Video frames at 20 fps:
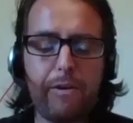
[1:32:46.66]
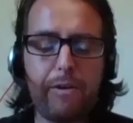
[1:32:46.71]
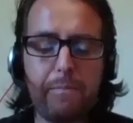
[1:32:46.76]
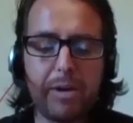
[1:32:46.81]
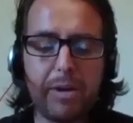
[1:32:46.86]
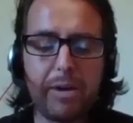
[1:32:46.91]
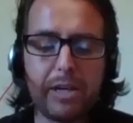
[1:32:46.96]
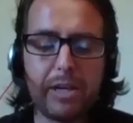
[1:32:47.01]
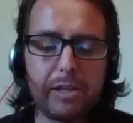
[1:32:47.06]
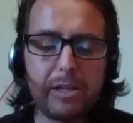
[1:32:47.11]
it
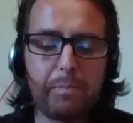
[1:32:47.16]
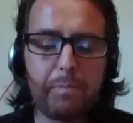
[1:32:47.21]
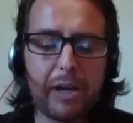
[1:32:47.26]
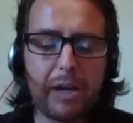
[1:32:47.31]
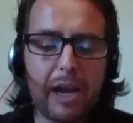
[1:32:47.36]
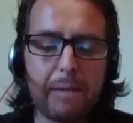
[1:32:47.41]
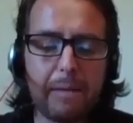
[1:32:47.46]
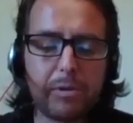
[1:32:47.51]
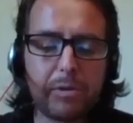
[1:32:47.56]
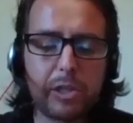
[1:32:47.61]
means
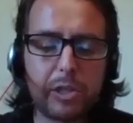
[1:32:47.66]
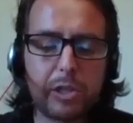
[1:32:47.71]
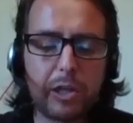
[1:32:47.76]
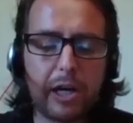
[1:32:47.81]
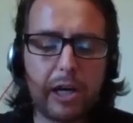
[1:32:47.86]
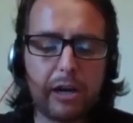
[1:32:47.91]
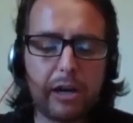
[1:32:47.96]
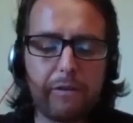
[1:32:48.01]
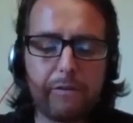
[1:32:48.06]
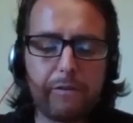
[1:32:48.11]
being able to
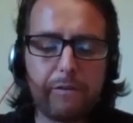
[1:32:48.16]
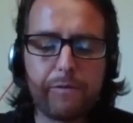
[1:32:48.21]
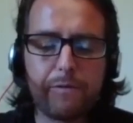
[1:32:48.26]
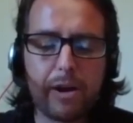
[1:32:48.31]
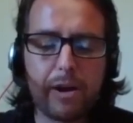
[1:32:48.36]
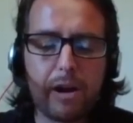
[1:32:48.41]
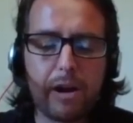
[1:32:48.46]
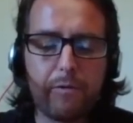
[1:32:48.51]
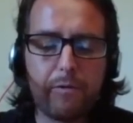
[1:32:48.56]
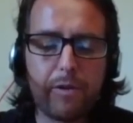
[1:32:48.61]
kind of
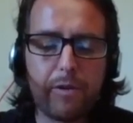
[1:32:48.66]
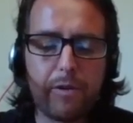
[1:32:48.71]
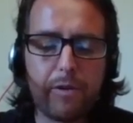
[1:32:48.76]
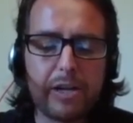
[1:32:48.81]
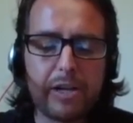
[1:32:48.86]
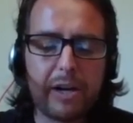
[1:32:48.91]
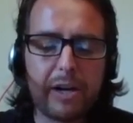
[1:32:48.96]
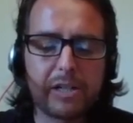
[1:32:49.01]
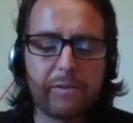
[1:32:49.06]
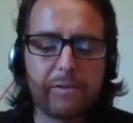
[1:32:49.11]
raise
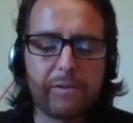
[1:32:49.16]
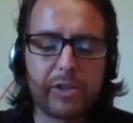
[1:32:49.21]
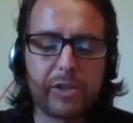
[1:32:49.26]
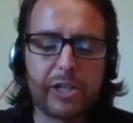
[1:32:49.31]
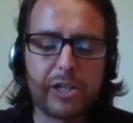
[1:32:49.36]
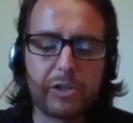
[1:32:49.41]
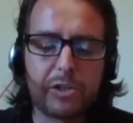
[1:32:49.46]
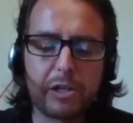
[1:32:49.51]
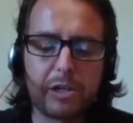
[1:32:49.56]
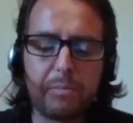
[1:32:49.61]
awareness of the
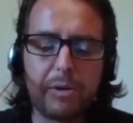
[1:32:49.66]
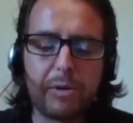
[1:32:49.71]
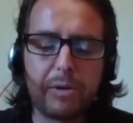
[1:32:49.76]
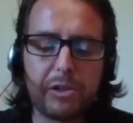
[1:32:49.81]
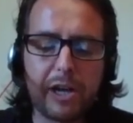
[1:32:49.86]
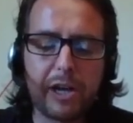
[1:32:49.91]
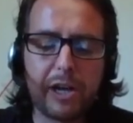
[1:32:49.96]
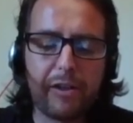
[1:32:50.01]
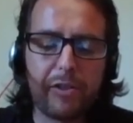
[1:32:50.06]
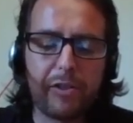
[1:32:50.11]
situation, but as
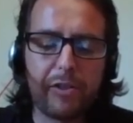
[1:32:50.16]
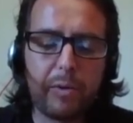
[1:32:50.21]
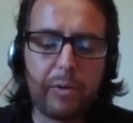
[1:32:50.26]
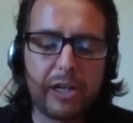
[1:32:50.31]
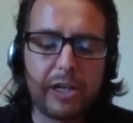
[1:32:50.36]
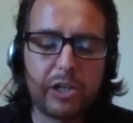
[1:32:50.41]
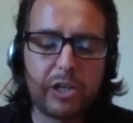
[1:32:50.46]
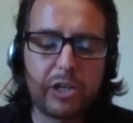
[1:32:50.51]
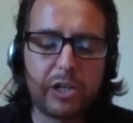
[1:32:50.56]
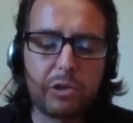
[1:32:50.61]
you said, I think we
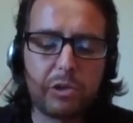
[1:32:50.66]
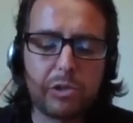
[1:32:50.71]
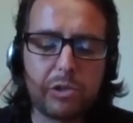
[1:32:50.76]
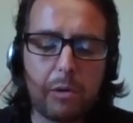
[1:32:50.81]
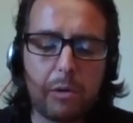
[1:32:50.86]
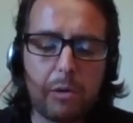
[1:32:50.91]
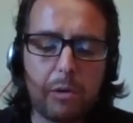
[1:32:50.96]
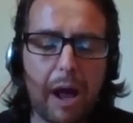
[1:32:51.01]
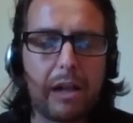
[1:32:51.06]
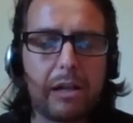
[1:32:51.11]
need to choose
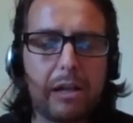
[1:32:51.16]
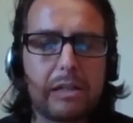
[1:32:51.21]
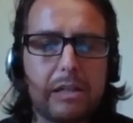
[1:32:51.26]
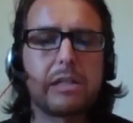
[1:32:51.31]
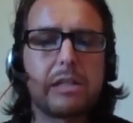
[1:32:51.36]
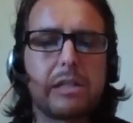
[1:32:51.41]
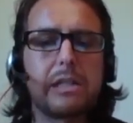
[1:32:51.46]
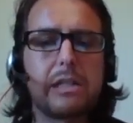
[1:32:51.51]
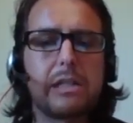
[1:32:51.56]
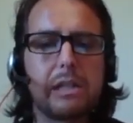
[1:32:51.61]
our battles
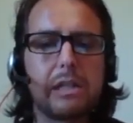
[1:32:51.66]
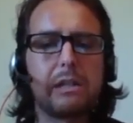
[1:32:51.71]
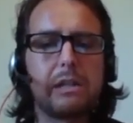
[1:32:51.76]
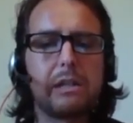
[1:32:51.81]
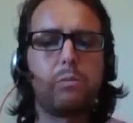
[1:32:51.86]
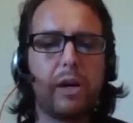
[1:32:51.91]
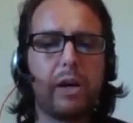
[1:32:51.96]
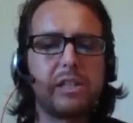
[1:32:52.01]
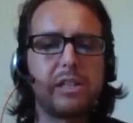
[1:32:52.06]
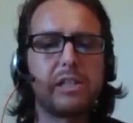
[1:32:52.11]

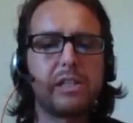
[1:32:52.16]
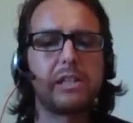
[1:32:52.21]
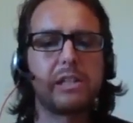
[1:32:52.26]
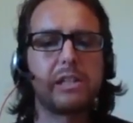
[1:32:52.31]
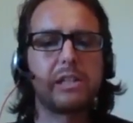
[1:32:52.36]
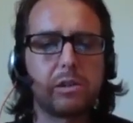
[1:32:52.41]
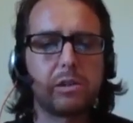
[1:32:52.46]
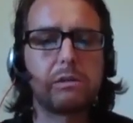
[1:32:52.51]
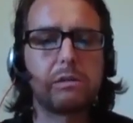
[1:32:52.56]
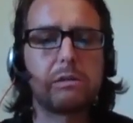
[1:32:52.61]
wisely.
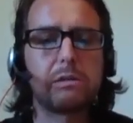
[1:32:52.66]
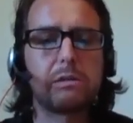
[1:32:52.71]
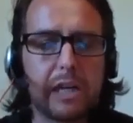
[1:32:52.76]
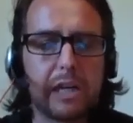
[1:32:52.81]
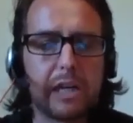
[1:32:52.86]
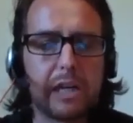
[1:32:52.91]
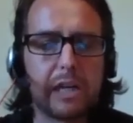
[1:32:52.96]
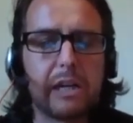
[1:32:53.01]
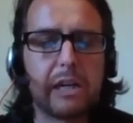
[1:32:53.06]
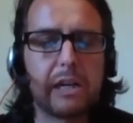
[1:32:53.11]
So
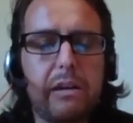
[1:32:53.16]
I